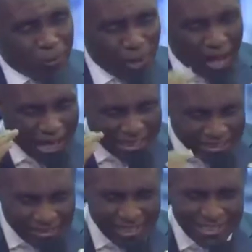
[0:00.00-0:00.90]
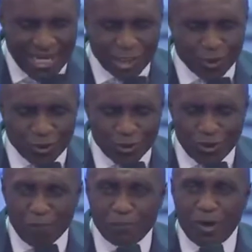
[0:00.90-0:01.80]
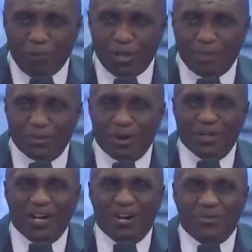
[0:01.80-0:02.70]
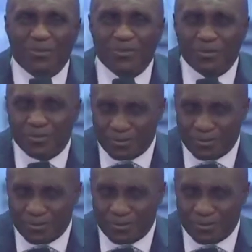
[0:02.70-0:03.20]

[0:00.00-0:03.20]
We are created to solve problems on earth